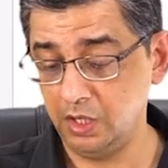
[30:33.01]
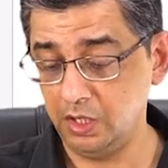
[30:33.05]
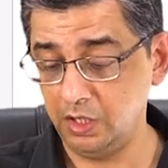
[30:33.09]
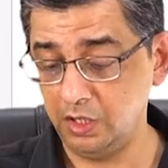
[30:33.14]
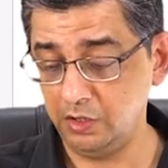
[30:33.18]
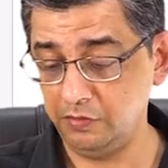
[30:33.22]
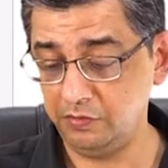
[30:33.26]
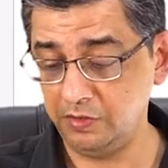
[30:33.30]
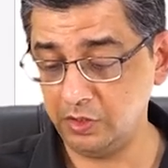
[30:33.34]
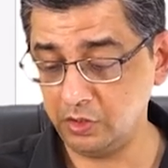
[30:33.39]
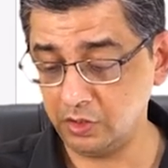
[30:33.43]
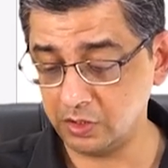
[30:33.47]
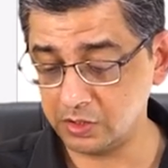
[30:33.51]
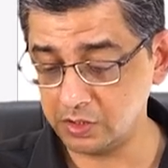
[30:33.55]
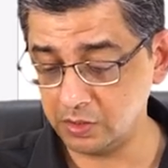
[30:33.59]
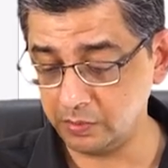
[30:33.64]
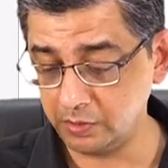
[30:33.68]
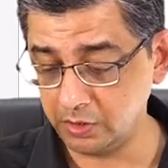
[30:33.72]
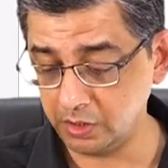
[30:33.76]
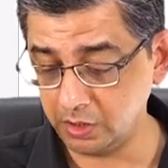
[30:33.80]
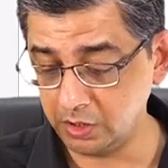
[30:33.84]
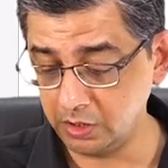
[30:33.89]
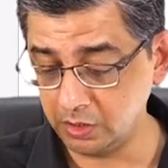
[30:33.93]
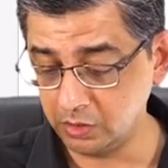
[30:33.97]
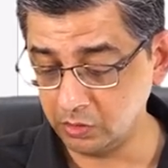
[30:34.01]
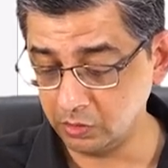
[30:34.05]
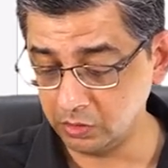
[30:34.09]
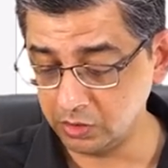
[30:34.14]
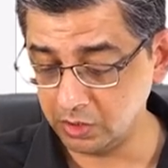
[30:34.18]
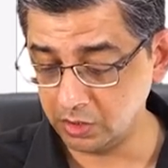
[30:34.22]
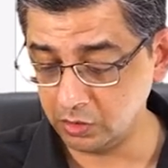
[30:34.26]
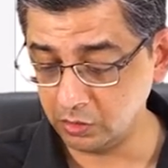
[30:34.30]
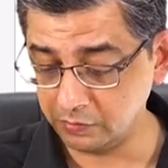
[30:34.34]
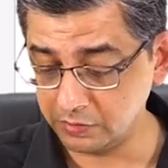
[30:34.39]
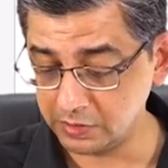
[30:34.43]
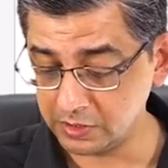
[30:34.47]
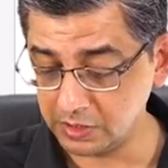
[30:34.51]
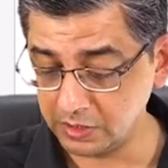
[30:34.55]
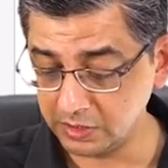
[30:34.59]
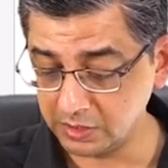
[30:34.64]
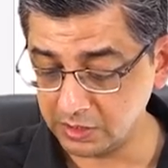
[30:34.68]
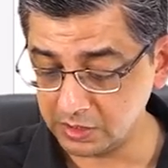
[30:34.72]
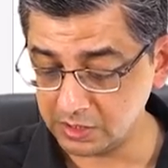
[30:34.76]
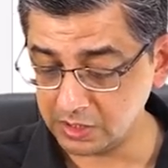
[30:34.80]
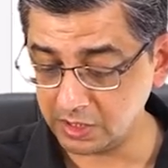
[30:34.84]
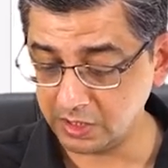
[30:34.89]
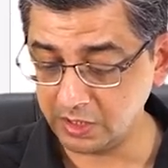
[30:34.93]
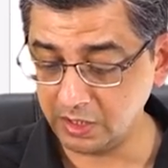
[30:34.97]
If he talks about echo, then obviously
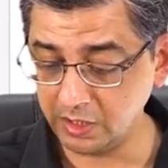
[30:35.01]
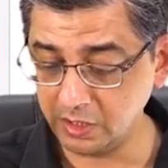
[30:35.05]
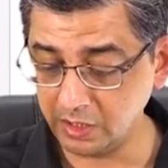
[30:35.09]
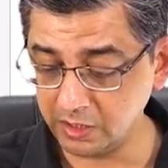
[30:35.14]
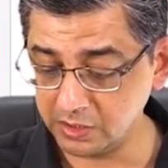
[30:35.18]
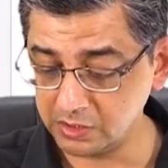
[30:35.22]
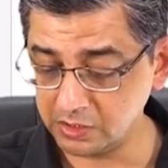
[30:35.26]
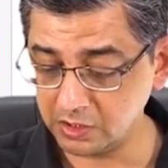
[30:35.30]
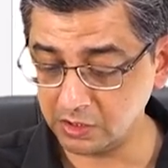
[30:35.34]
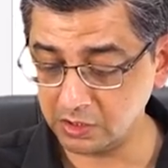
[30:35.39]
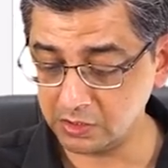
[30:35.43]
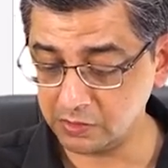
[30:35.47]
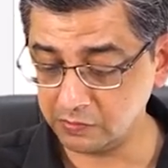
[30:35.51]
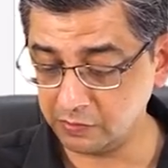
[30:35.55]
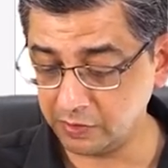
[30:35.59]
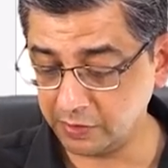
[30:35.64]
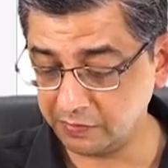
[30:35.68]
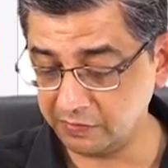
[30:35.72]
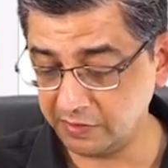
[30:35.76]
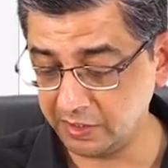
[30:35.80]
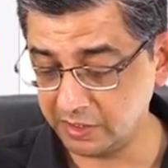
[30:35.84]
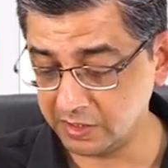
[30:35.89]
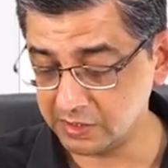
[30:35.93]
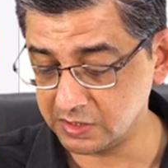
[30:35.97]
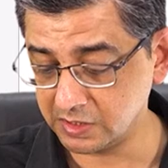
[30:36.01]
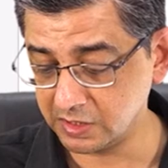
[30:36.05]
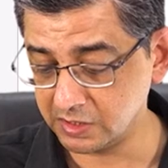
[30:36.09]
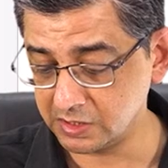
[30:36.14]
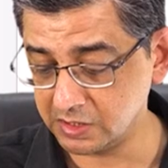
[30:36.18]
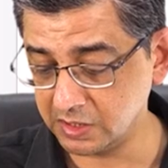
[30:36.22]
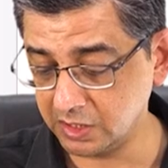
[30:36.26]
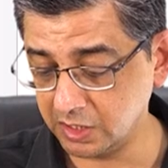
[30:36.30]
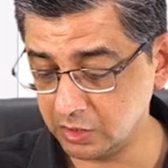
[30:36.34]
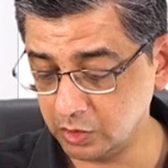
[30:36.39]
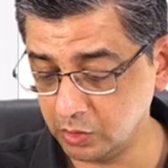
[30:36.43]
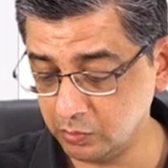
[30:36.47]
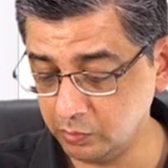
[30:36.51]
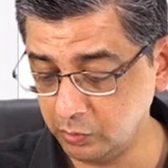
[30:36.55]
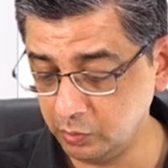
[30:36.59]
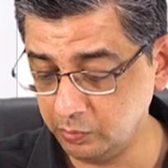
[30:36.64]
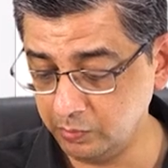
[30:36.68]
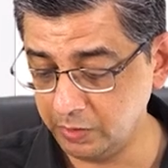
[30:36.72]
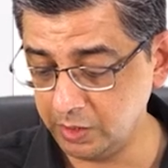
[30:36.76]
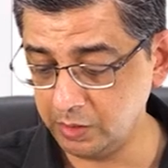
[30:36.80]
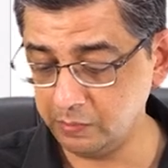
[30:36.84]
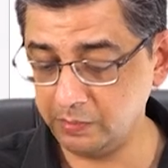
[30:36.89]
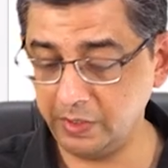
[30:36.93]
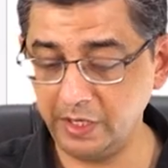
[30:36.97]
the standard answer is what we're discussing at the
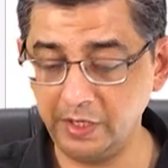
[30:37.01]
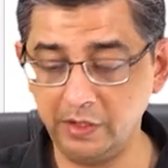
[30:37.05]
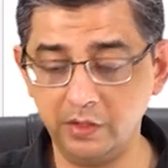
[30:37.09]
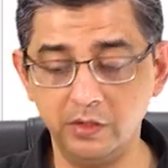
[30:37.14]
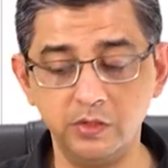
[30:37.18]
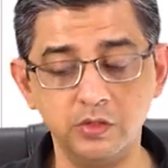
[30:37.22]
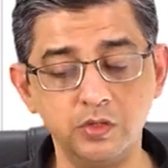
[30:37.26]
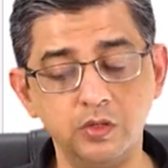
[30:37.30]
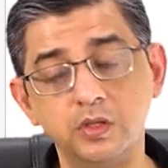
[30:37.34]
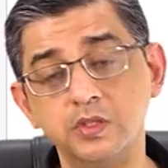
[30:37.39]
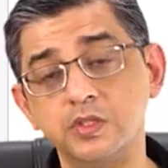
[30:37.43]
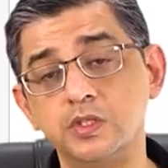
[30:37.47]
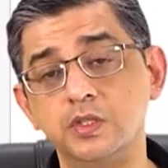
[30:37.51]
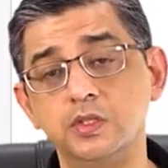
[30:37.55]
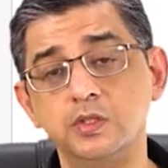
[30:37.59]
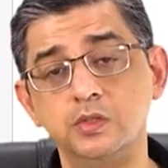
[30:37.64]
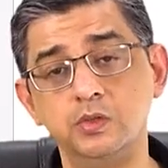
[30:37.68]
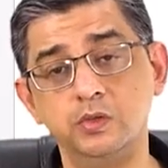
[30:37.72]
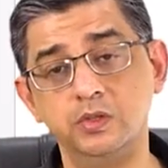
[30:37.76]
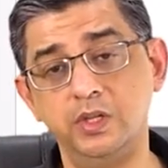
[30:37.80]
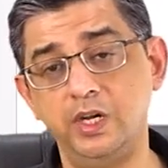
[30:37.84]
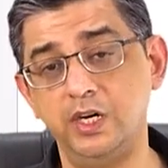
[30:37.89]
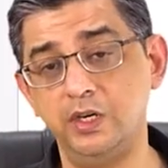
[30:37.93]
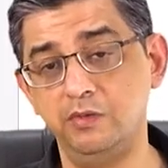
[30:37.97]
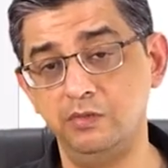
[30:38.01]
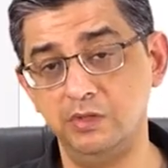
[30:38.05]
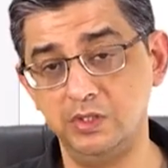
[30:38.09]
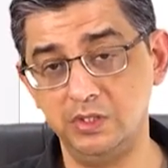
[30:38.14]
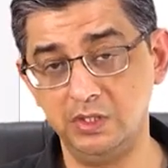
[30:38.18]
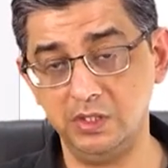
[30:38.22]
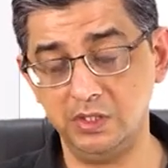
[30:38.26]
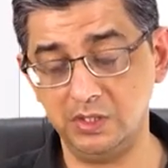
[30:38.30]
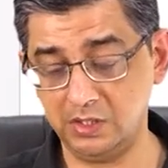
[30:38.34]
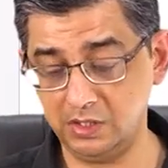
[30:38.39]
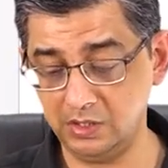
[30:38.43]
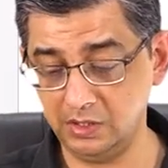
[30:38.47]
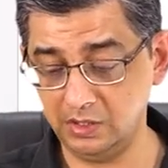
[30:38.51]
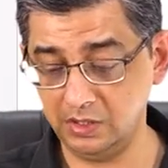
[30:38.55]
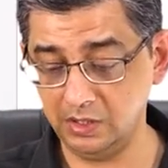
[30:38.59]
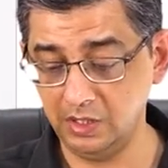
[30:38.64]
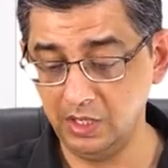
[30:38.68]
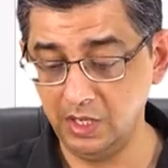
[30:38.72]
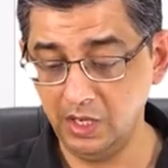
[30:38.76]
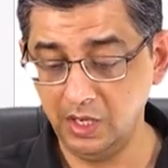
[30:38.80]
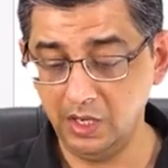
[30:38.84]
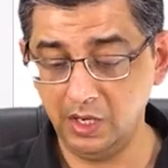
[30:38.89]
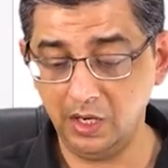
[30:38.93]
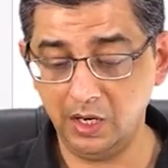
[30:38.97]
moment, mitral stenosis. So that was just a
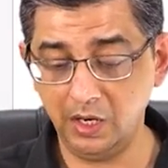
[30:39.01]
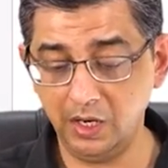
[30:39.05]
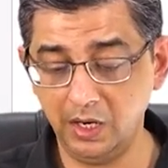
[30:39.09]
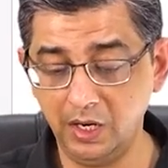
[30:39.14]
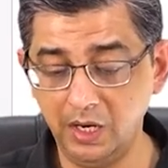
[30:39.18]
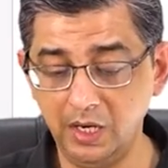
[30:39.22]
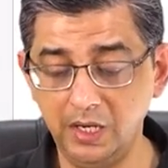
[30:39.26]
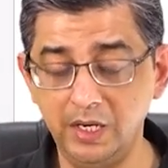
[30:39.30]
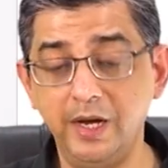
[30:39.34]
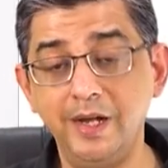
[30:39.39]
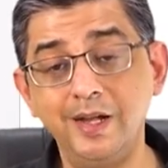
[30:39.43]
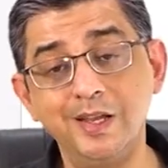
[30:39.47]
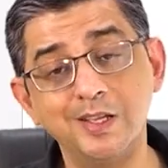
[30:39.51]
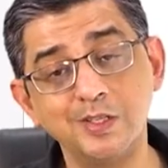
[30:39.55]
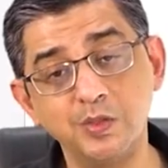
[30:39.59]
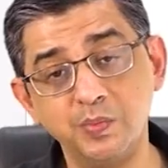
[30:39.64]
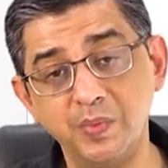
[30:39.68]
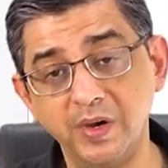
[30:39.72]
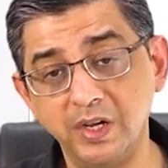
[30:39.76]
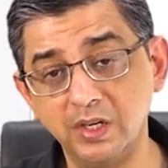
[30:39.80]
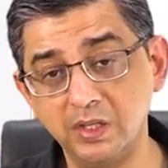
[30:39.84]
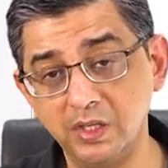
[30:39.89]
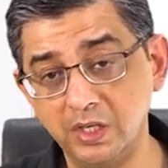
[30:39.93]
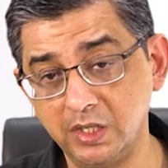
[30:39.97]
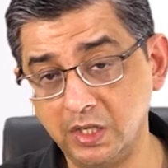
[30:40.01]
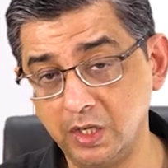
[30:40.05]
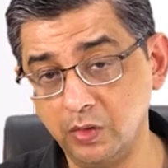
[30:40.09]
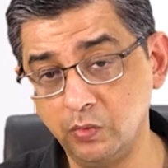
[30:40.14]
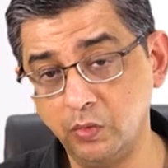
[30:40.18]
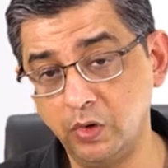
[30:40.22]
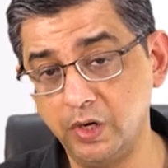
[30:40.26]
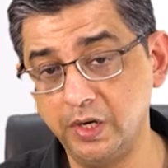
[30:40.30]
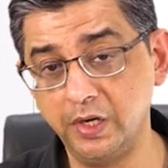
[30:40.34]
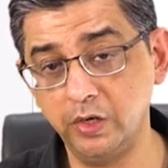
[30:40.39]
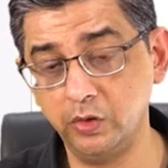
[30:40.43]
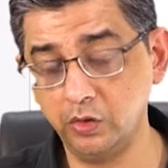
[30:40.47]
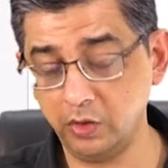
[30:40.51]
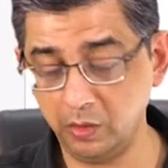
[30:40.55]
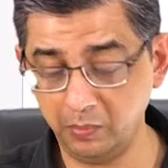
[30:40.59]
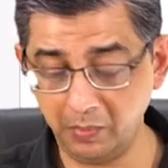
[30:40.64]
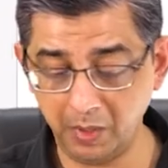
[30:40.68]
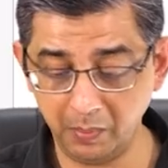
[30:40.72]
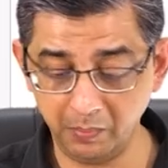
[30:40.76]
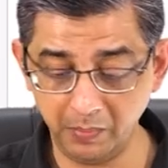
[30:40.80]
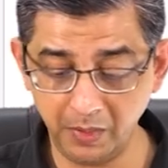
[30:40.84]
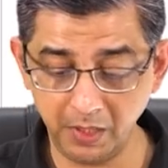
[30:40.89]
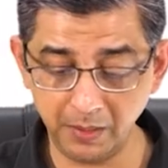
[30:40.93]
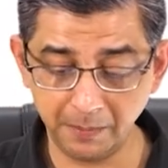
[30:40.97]
allied aspect that I want you to
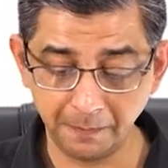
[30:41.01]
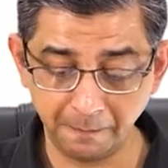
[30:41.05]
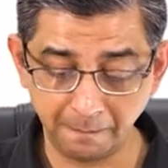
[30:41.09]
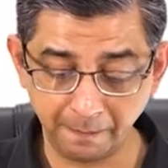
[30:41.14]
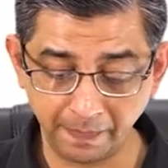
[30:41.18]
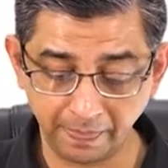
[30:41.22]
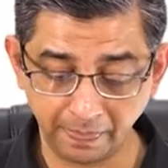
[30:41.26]
remember.